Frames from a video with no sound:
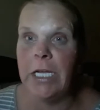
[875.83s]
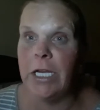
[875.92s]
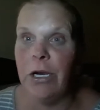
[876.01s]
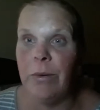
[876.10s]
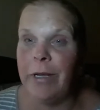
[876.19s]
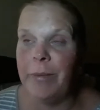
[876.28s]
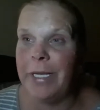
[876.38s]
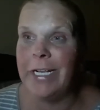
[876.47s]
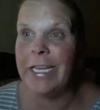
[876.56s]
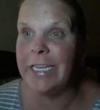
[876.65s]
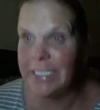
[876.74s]
You know what I
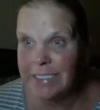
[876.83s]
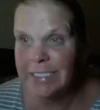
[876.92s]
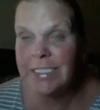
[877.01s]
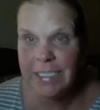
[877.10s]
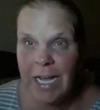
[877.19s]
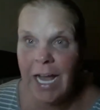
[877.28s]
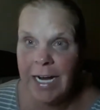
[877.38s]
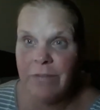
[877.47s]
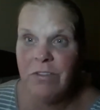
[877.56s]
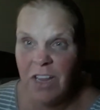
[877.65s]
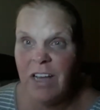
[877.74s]
mean? This is the
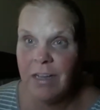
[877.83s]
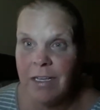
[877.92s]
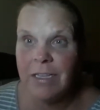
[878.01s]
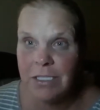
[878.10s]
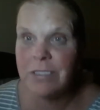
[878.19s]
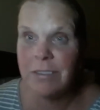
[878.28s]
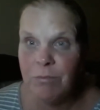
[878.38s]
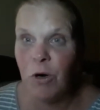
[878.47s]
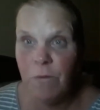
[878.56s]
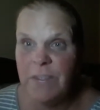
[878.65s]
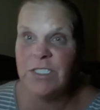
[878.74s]
kind of luck,
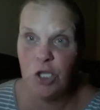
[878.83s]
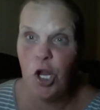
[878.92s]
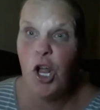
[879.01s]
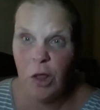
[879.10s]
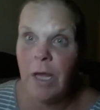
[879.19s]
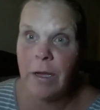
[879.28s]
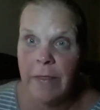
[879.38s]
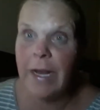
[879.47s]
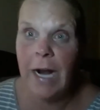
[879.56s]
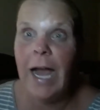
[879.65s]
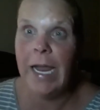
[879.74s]
Murphy's law luck
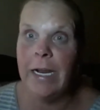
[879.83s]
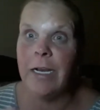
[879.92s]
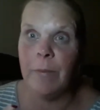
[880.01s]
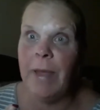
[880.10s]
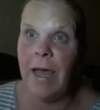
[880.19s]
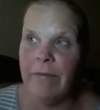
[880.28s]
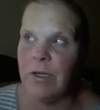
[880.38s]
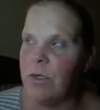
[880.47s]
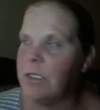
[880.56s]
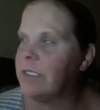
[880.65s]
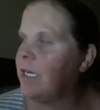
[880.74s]
that I end up having
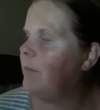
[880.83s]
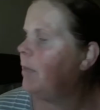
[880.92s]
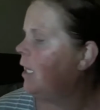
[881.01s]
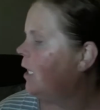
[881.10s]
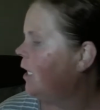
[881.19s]
all the time.